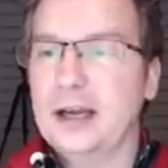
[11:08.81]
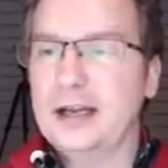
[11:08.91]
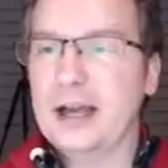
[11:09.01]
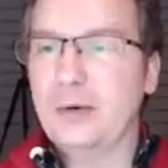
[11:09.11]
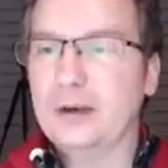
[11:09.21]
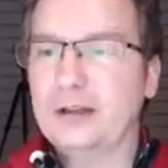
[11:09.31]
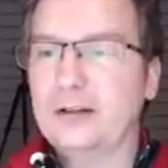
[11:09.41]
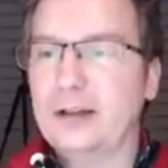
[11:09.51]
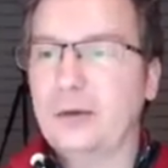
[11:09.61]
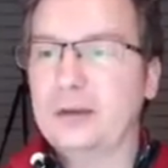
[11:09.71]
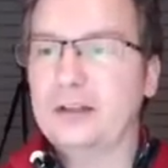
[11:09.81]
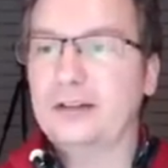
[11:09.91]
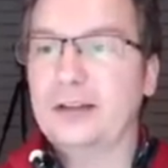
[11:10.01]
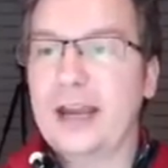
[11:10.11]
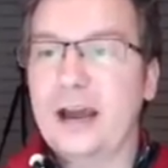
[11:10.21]
and now we can see we're
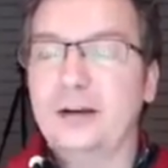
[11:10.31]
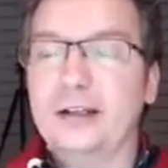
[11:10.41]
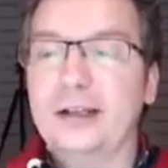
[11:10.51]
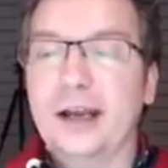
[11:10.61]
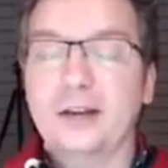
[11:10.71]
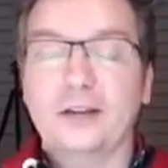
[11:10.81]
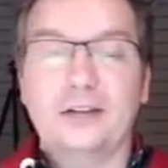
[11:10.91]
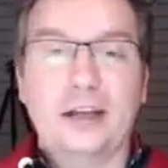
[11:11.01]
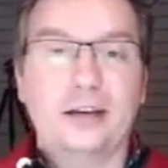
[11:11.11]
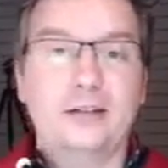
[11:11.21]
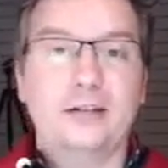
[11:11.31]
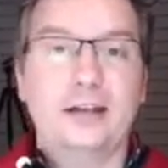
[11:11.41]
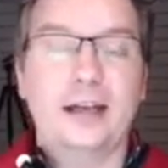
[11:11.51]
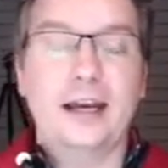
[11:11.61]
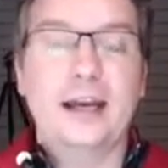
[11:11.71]
just counting down the seconds
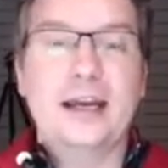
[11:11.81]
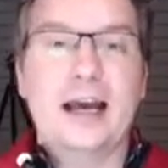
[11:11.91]
here